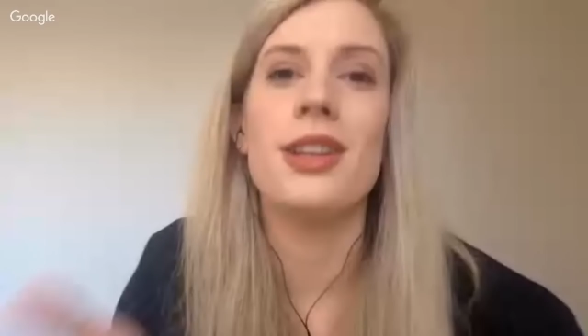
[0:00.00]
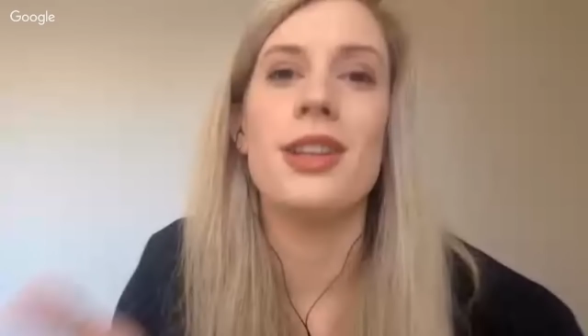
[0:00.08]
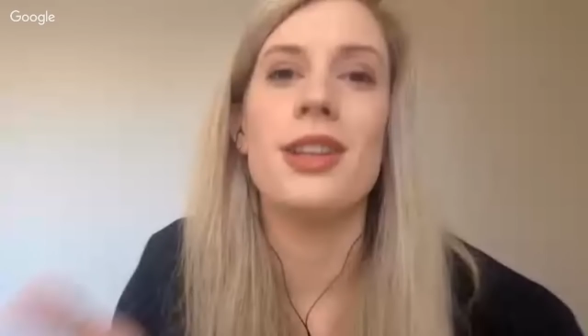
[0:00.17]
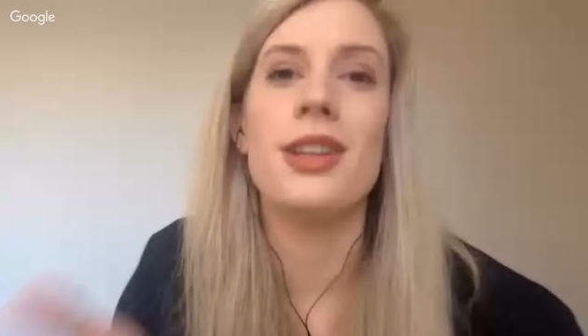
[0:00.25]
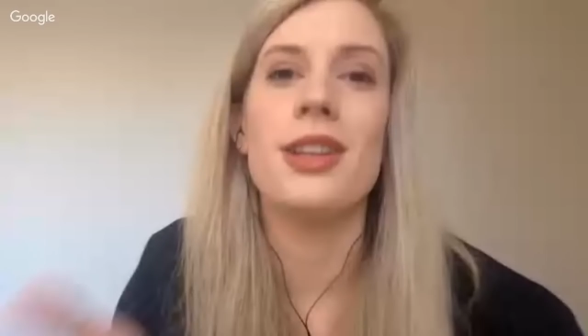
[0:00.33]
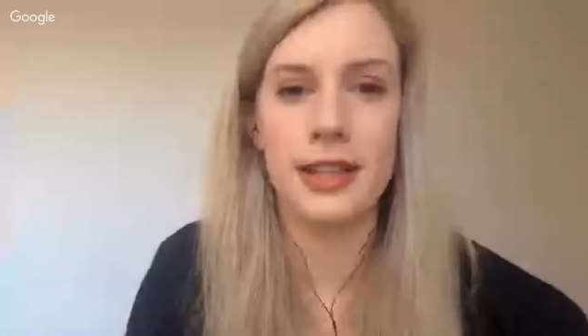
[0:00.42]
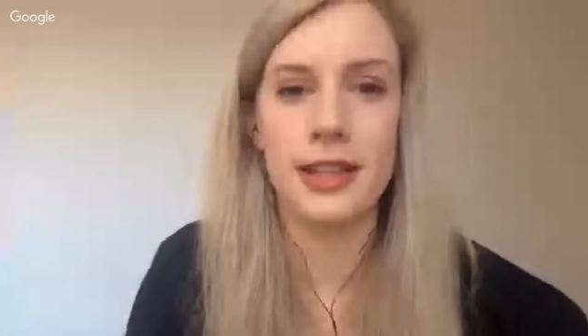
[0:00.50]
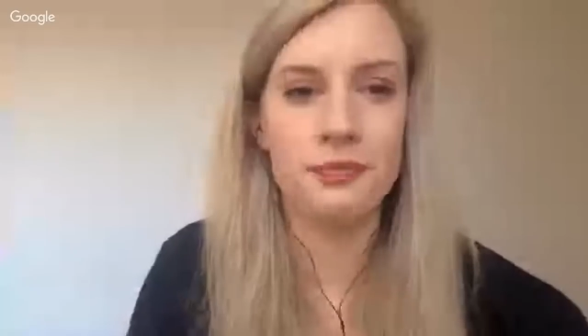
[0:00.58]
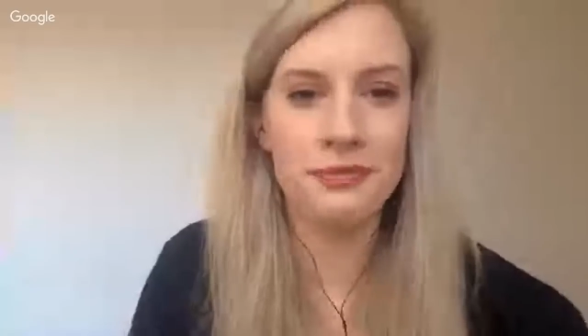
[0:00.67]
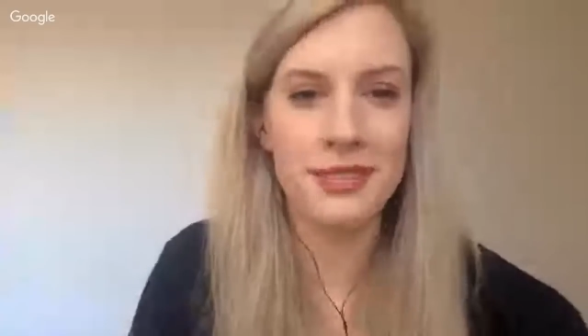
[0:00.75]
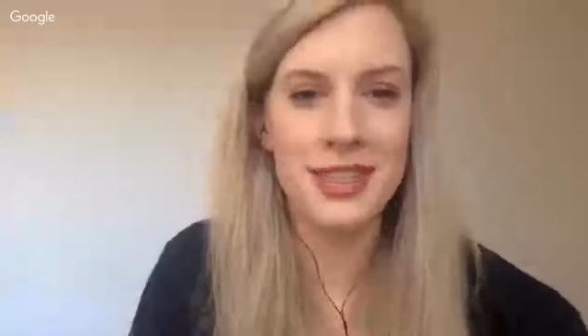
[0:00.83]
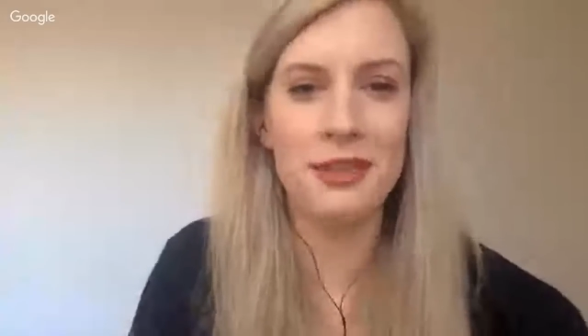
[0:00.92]
saying.
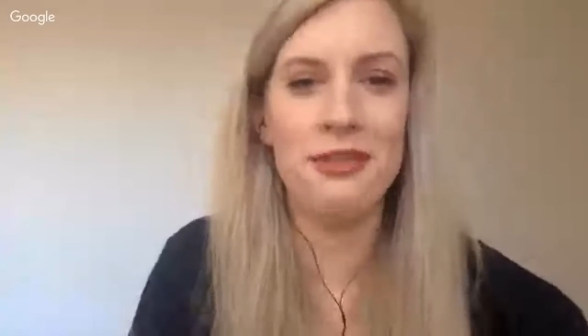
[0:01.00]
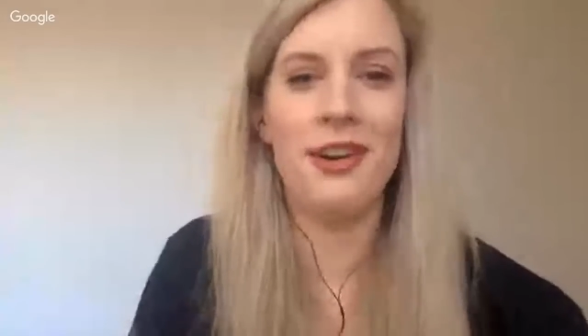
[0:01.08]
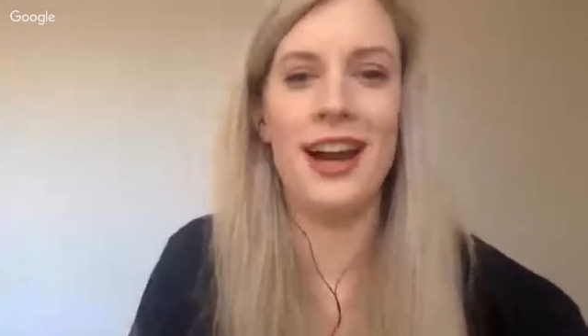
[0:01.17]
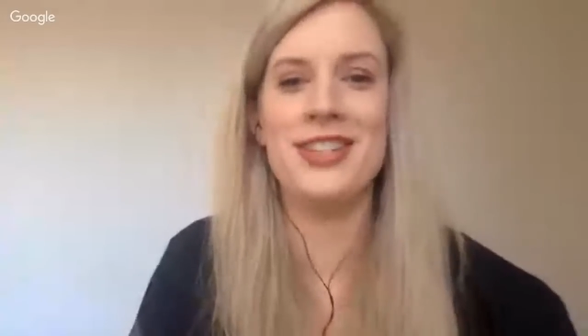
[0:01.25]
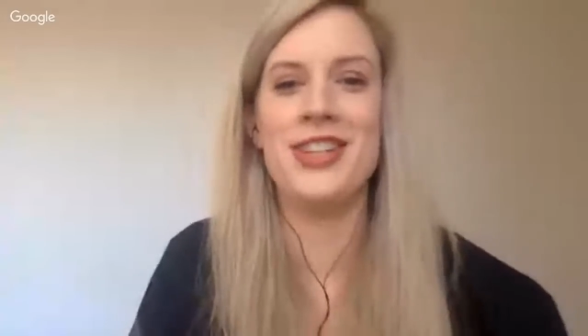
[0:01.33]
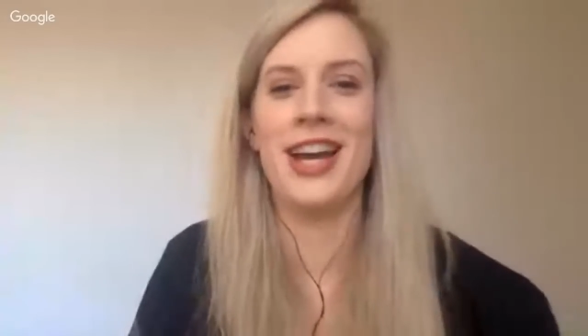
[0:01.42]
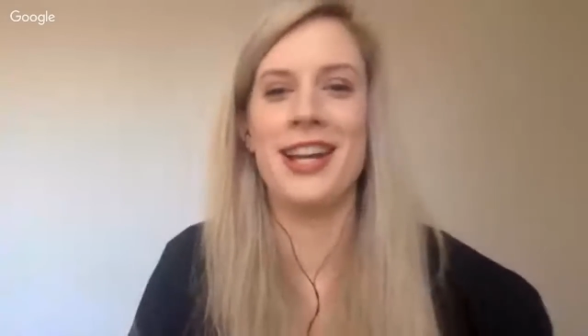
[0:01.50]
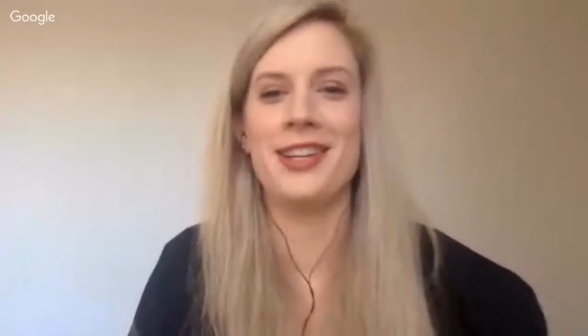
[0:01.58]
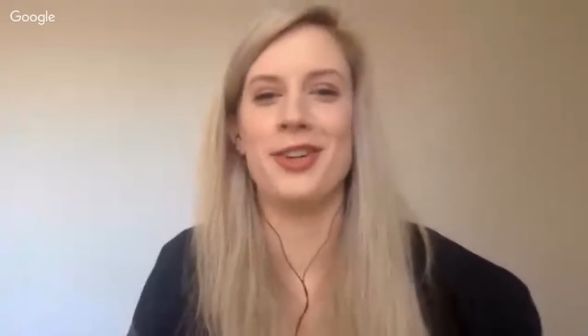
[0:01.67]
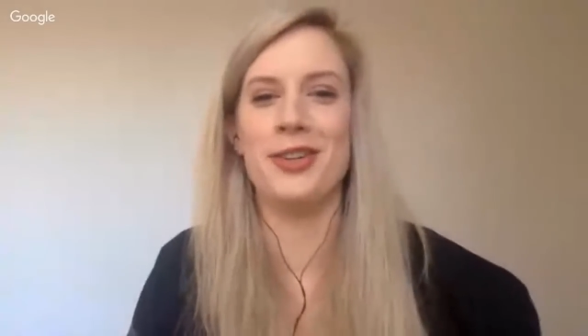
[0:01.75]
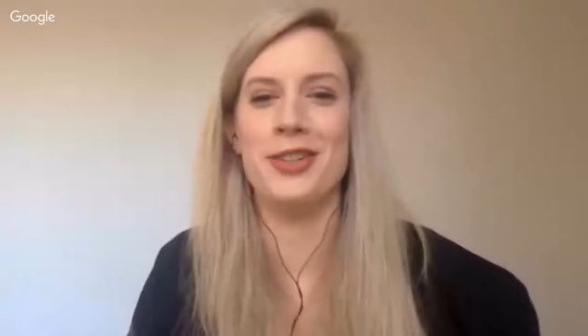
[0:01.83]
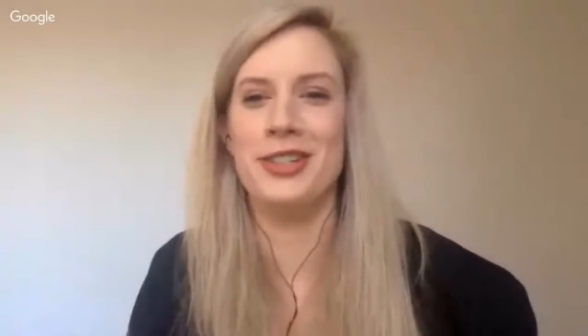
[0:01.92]
Divine Chatter,
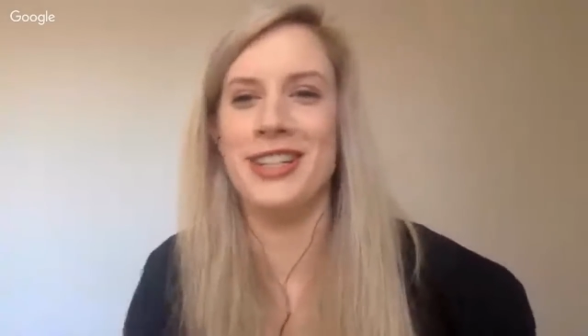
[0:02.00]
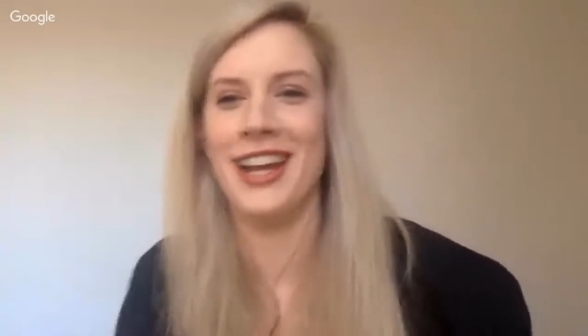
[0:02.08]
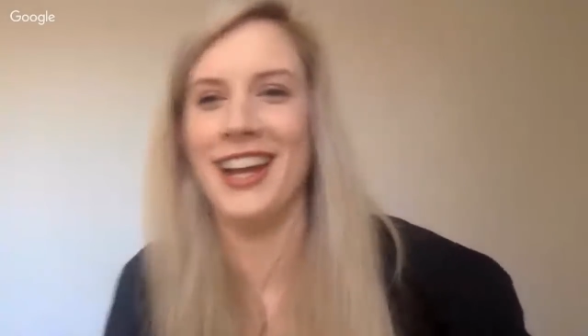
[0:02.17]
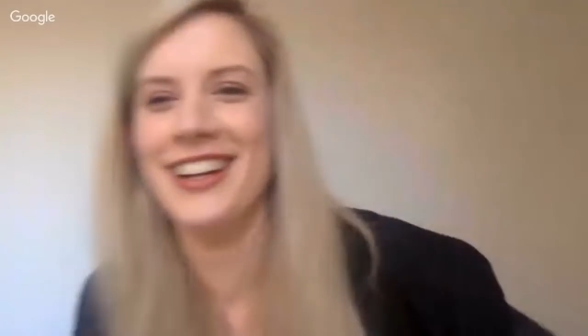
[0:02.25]
don't you dare.